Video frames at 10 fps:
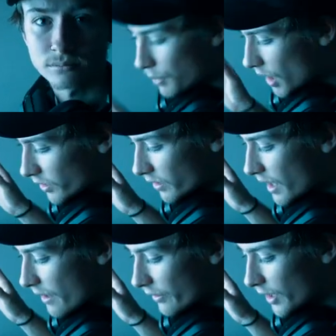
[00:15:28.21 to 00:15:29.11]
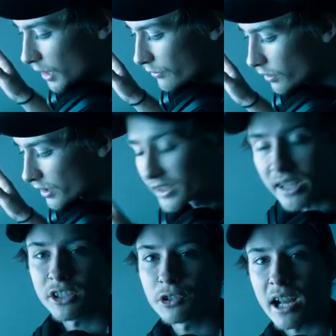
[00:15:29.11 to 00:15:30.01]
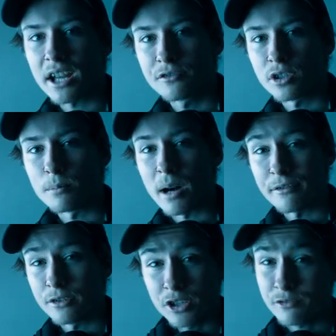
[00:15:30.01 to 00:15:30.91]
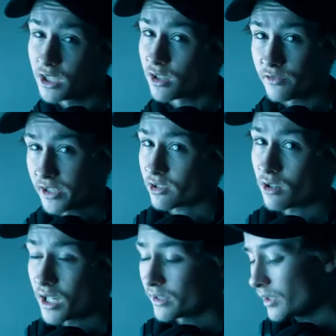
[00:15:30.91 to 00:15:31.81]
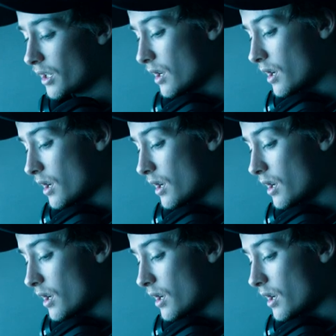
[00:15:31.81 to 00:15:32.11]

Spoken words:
But other than that, thanks for sticking around for my first video of this kind.